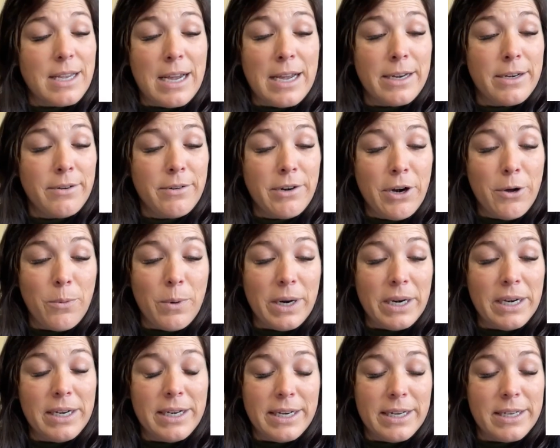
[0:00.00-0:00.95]
I don't know
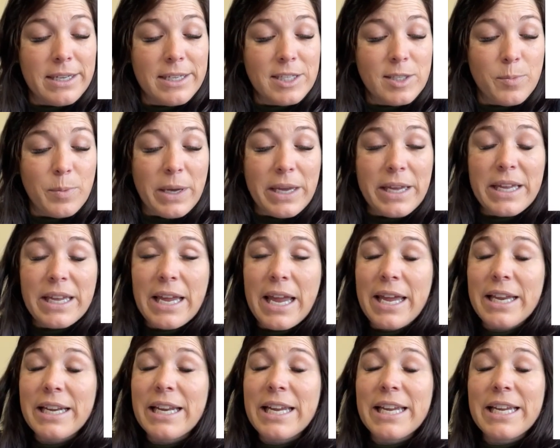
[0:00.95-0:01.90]
what it is, but
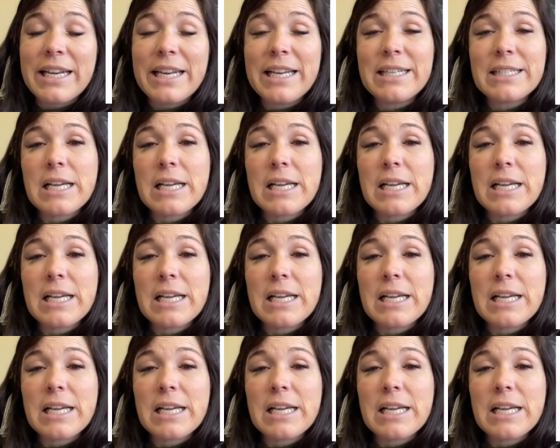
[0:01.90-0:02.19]
in any